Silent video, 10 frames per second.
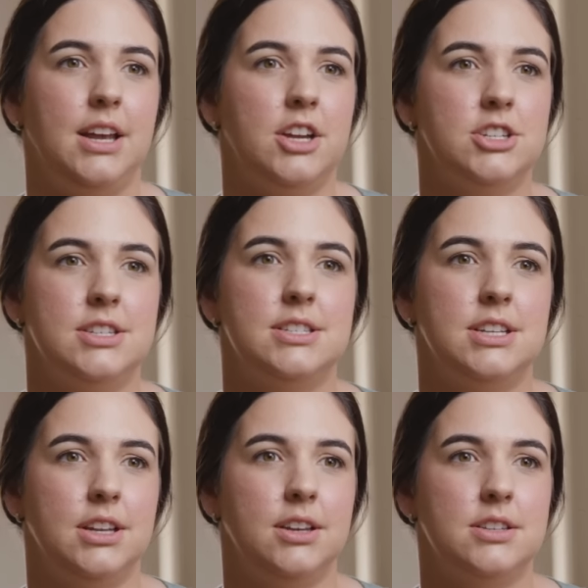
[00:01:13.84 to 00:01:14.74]
and I just
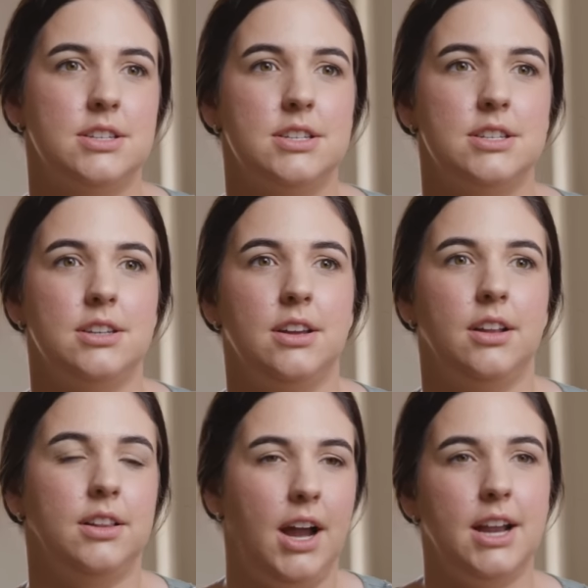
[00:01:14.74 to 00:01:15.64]
didn't
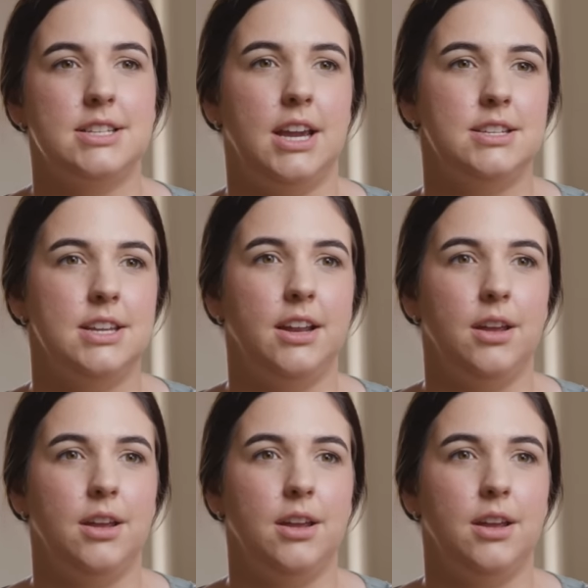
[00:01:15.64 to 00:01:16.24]
like dating